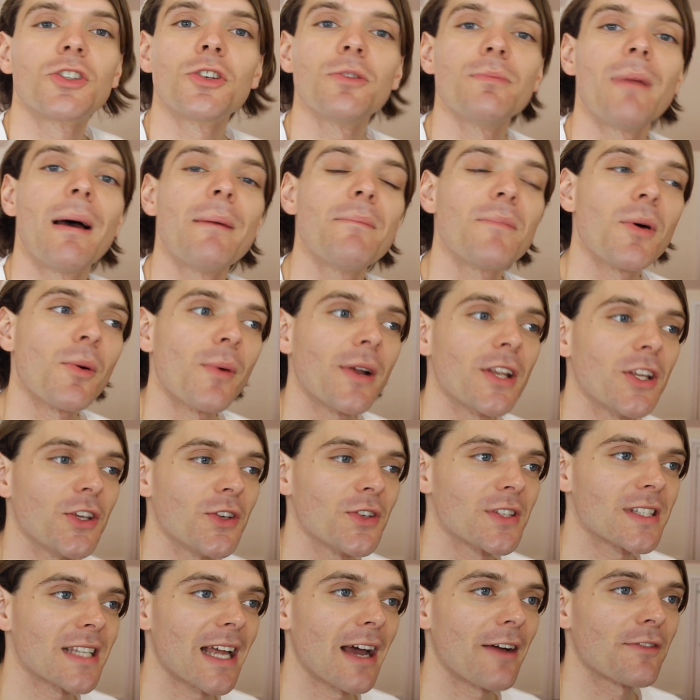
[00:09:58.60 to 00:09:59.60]
Do you remember when you
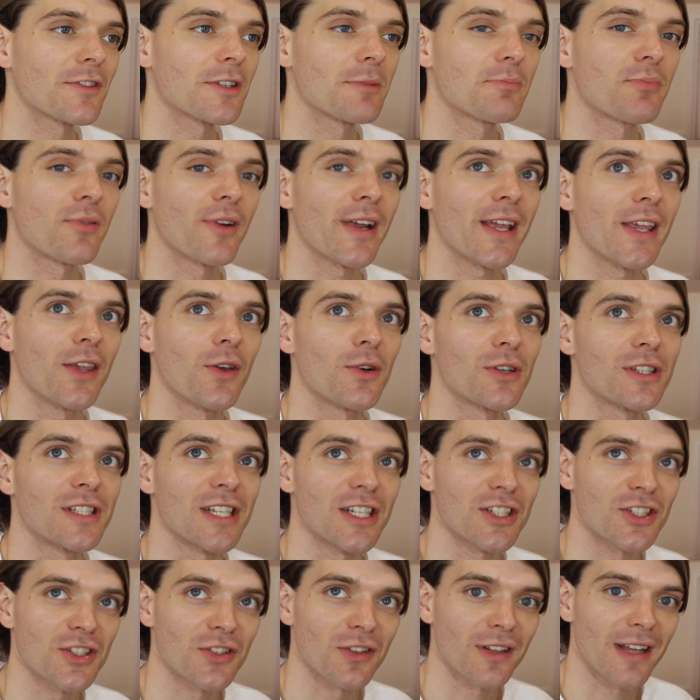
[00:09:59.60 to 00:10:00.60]
used to have to bring your
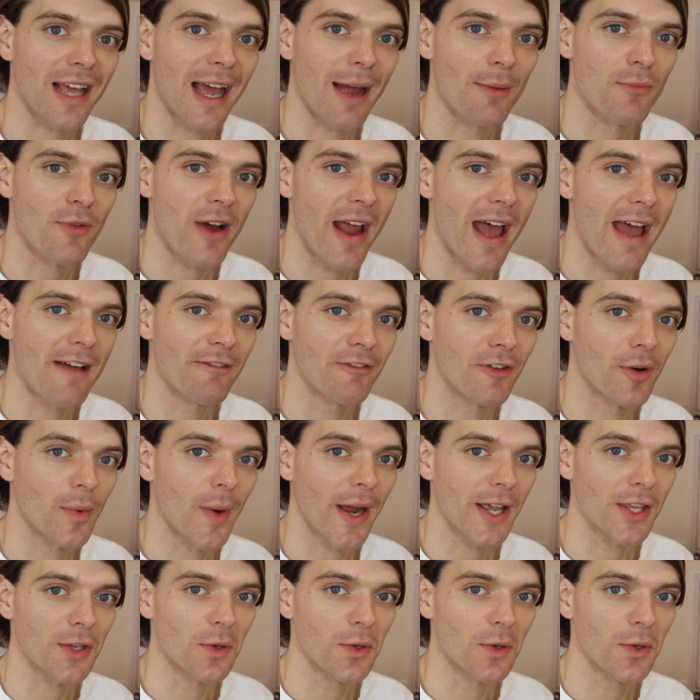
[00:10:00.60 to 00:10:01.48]
digital camera everywhere